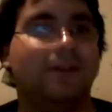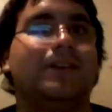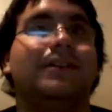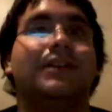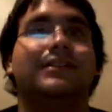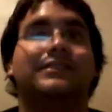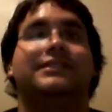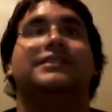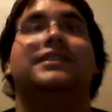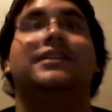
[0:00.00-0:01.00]
And as
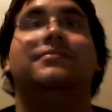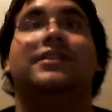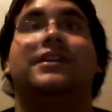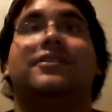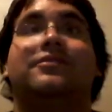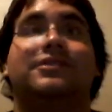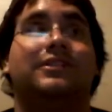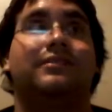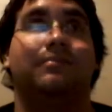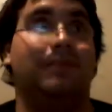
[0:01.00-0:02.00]
I said, Malenko
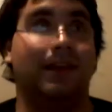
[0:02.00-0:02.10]
just